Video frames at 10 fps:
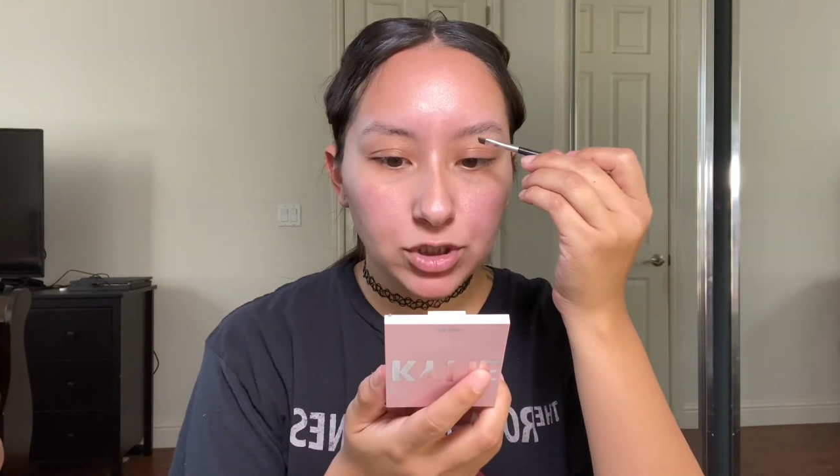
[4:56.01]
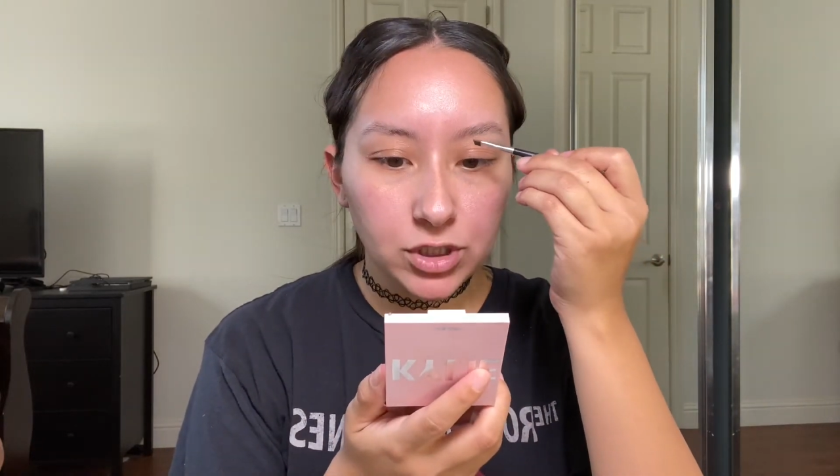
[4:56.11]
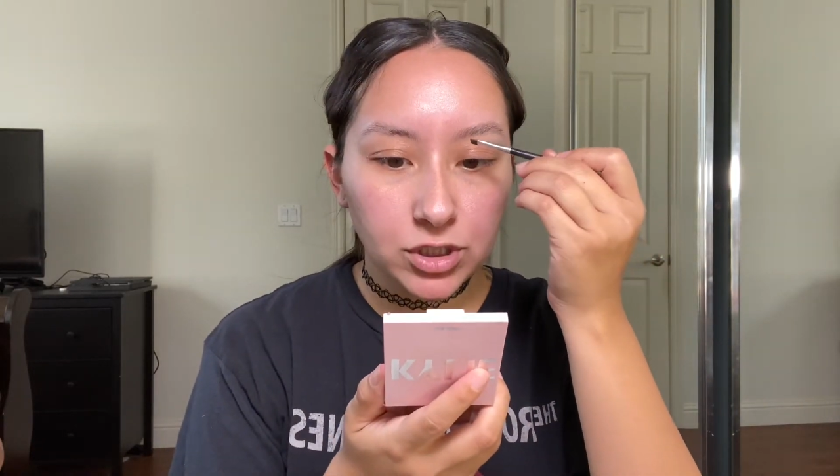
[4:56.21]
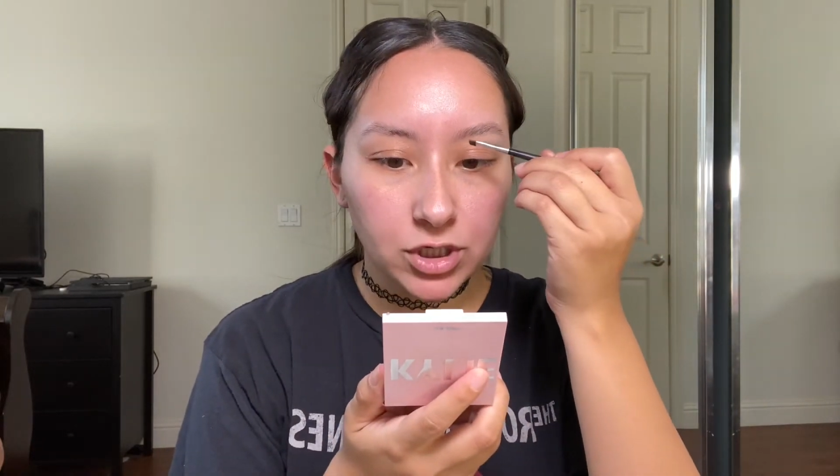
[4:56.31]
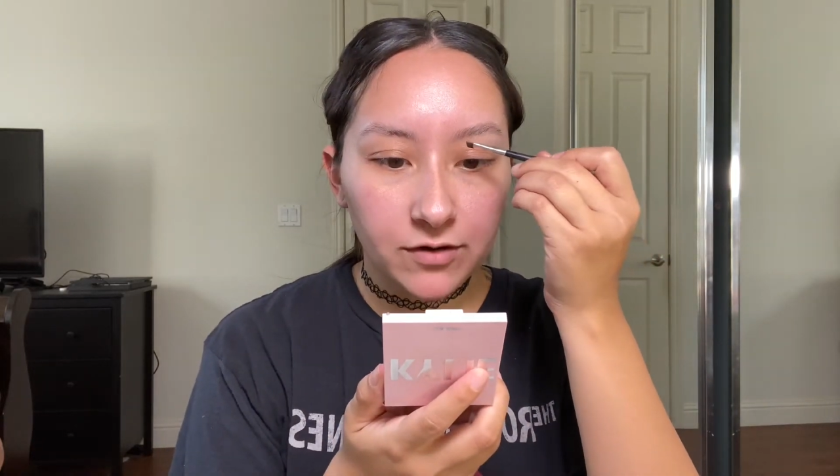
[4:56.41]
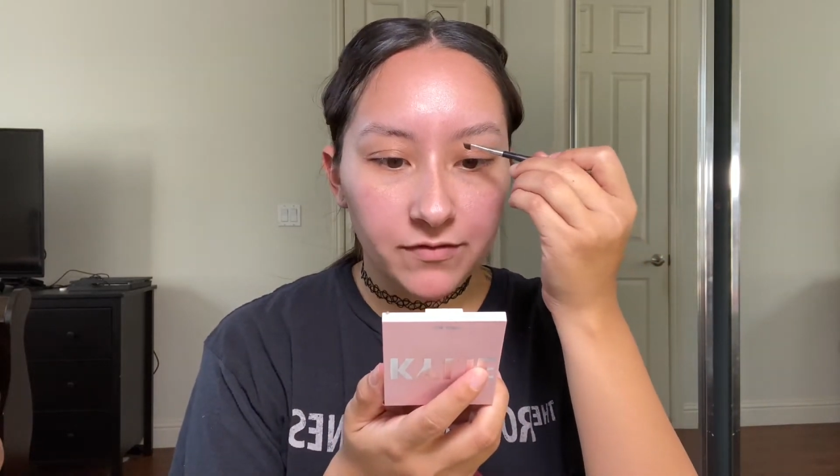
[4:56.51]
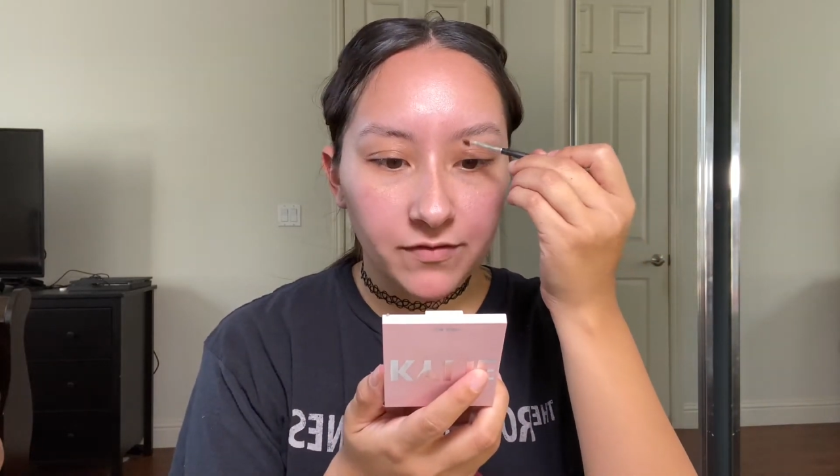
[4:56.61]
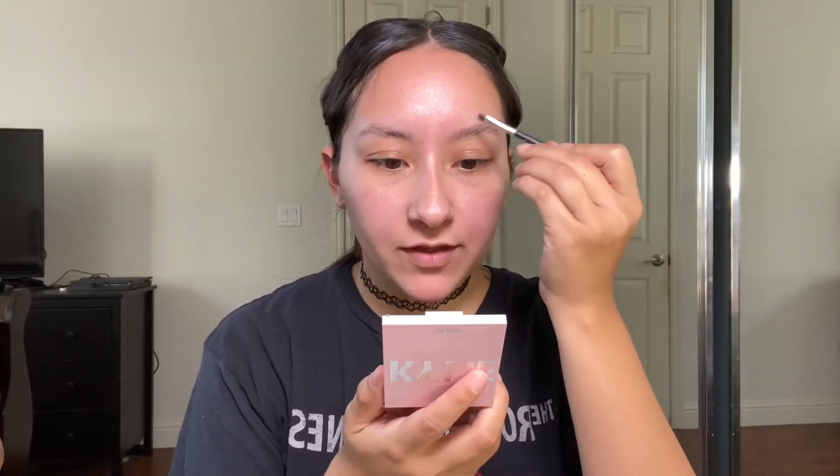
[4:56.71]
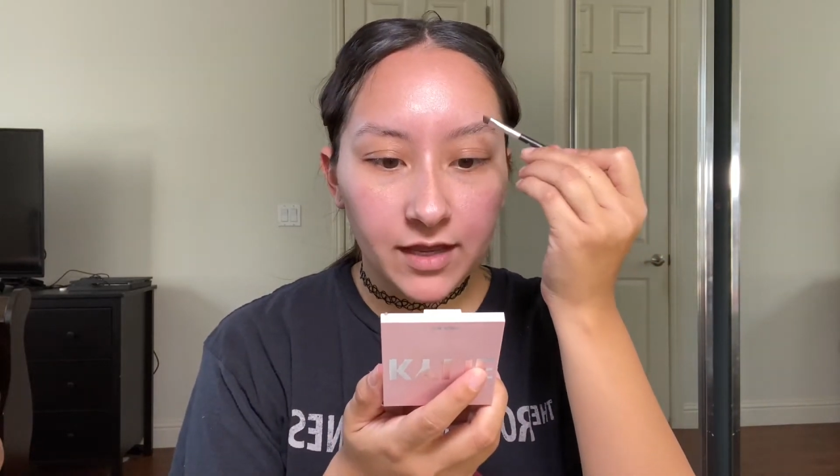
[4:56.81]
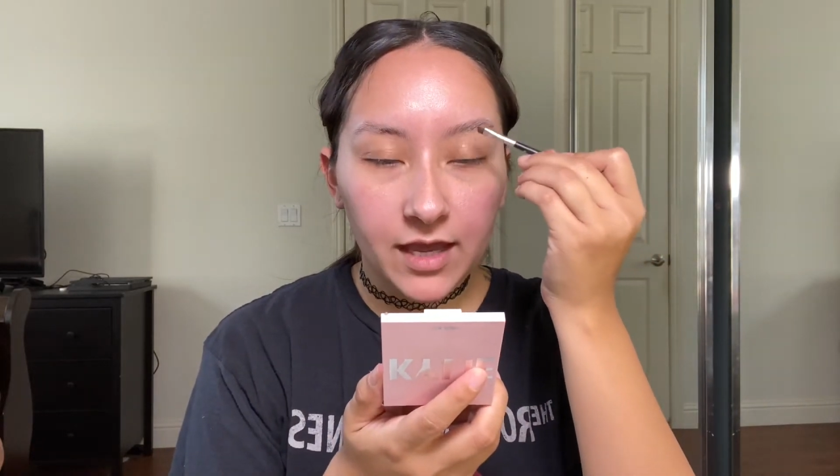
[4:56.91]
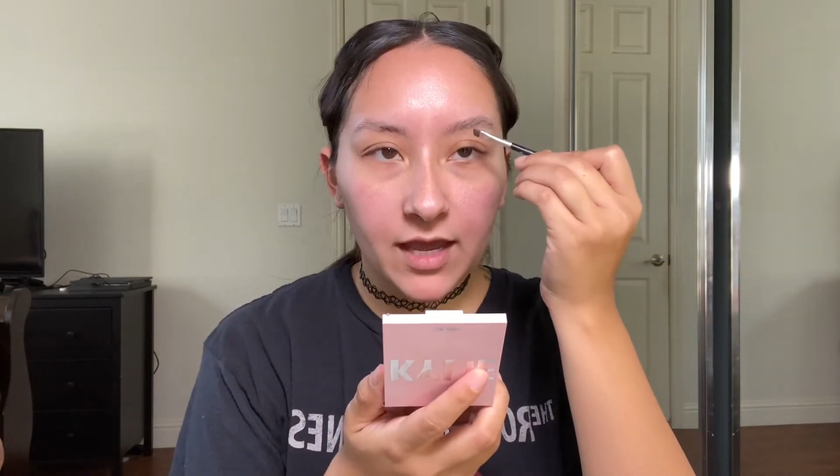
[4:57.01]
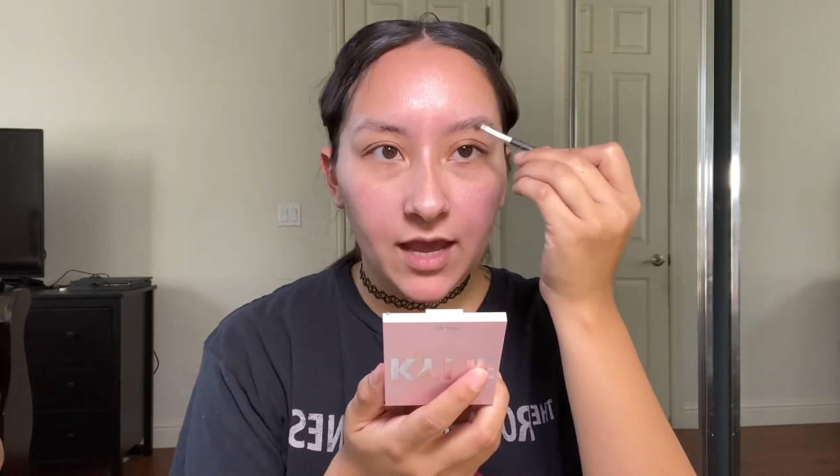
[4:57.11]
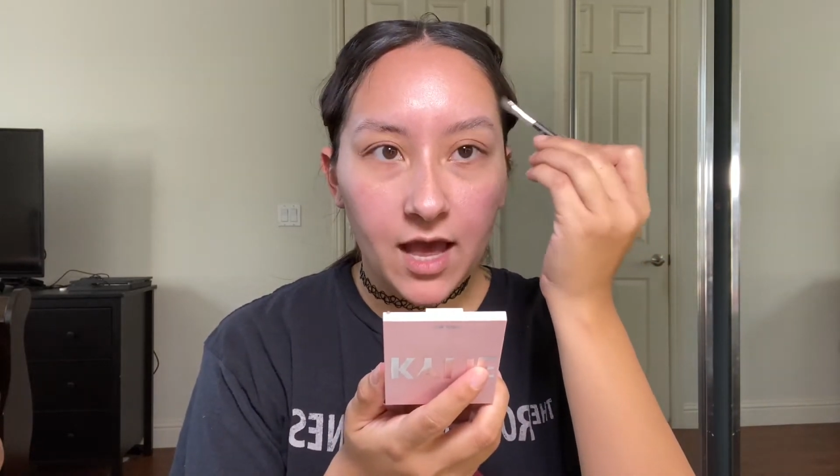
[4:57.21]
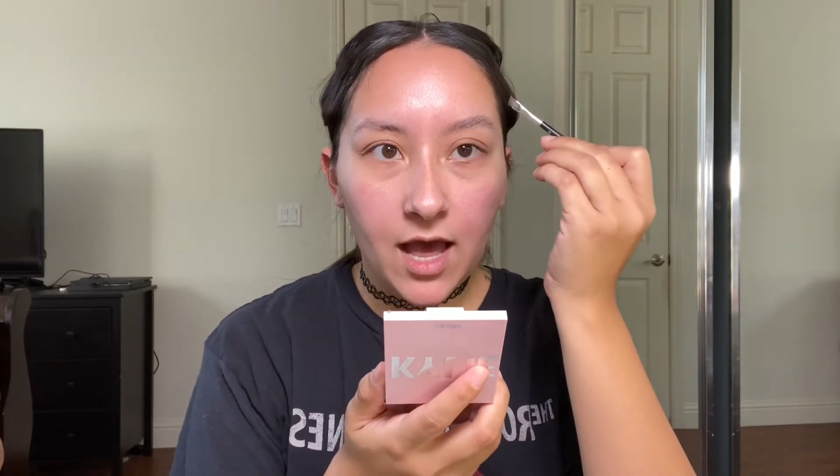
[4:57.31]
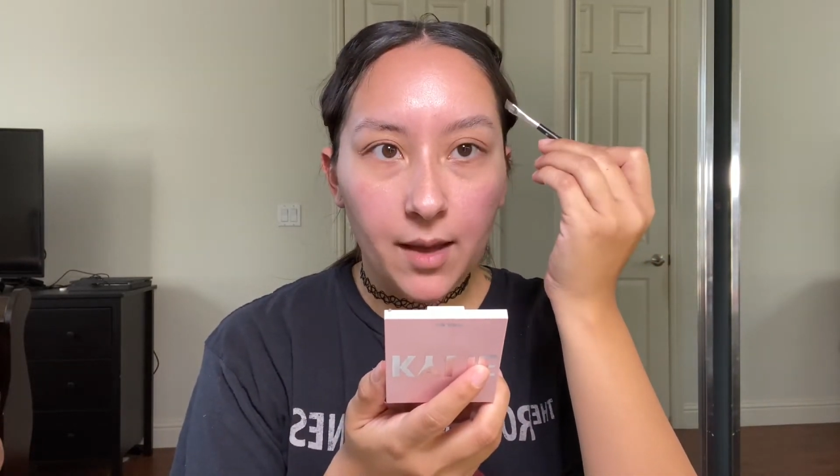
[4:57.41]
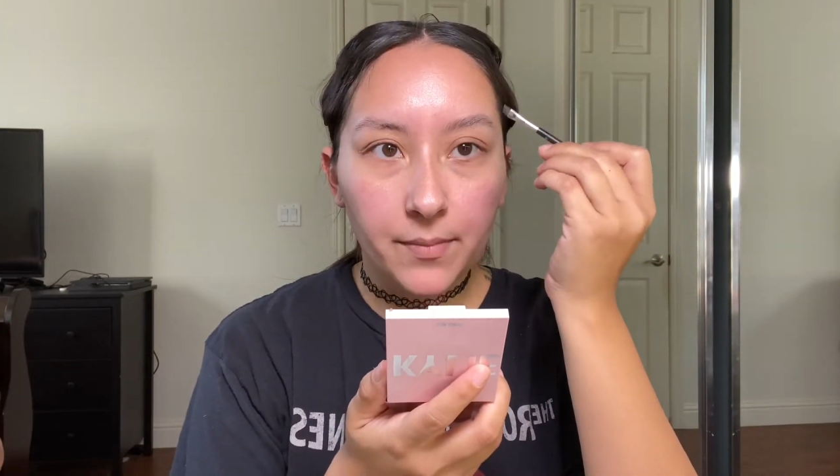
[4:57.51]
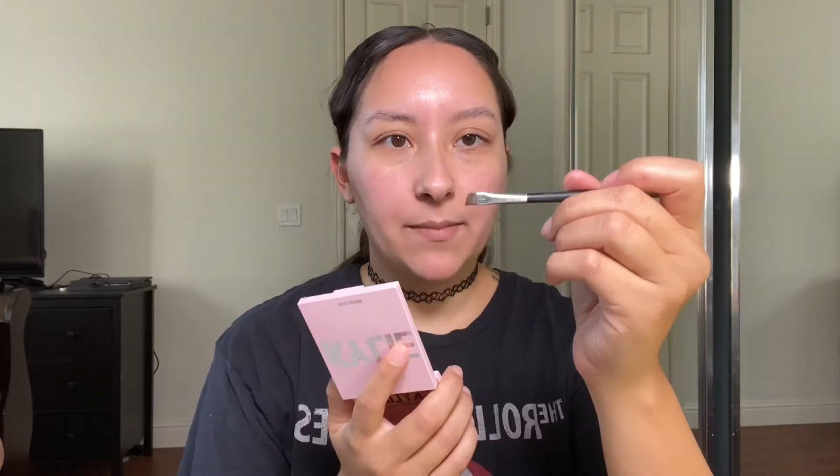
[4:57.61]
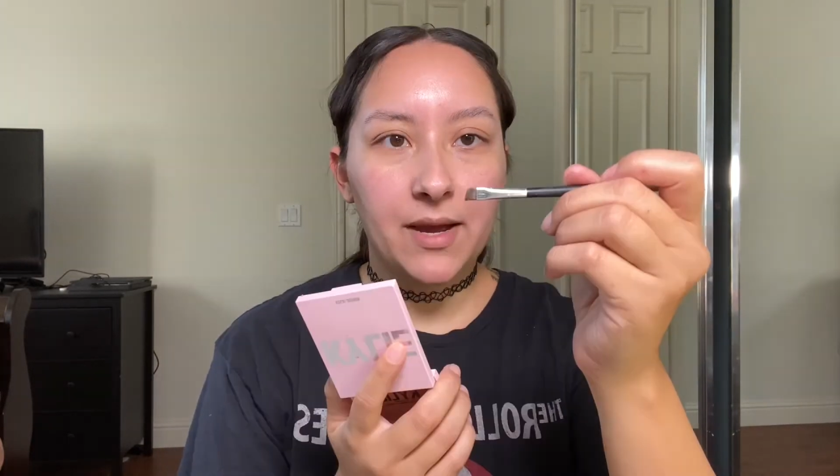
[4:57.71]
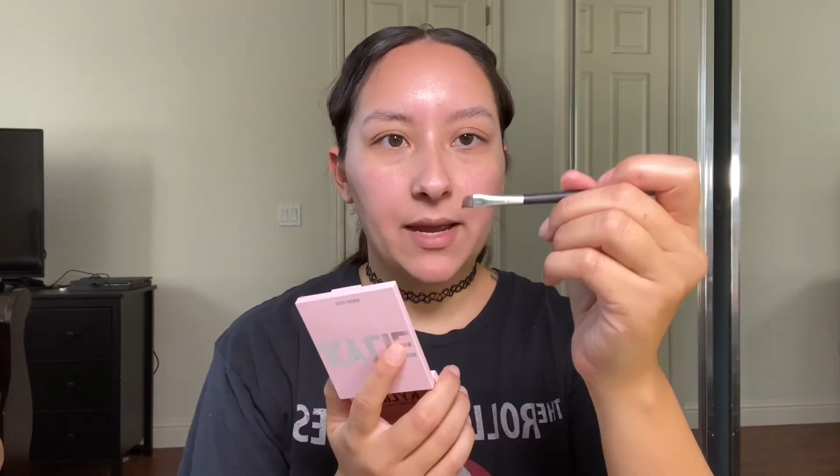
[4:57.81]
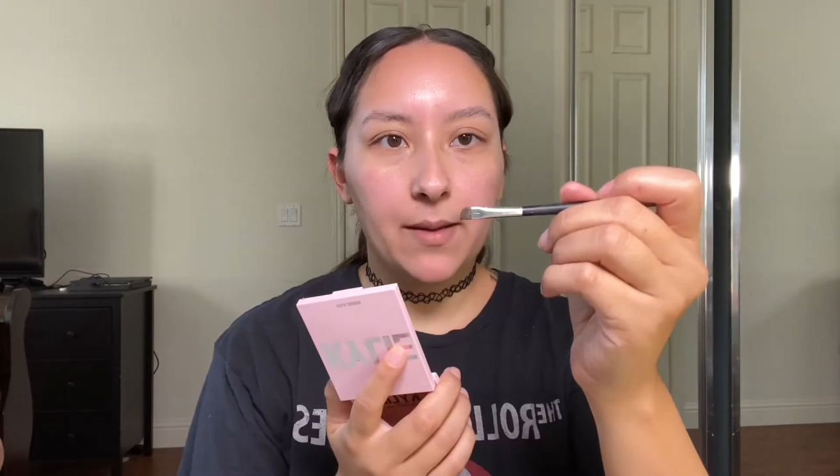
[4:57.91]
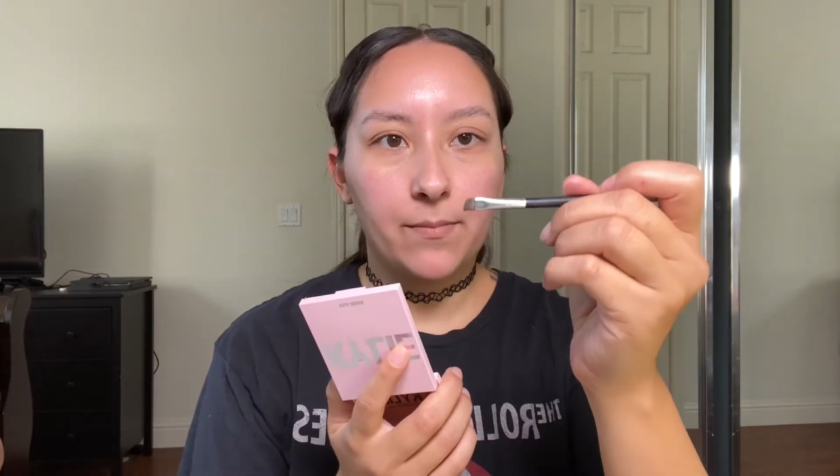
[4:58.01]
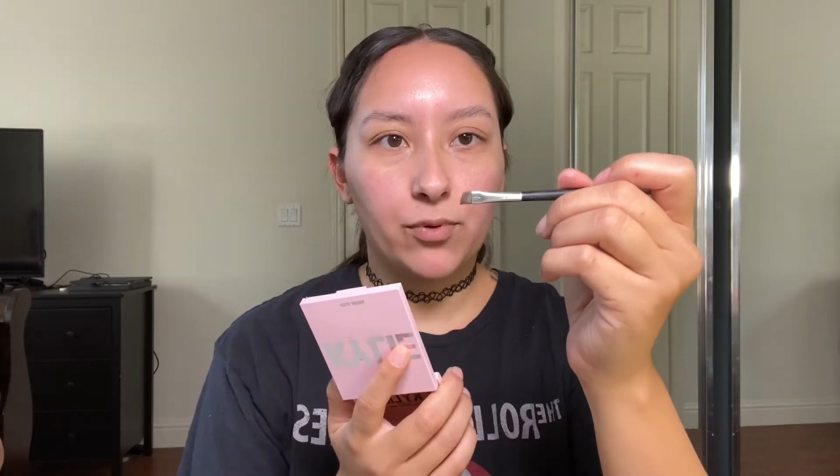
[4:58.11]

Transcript: gonna start flicking up my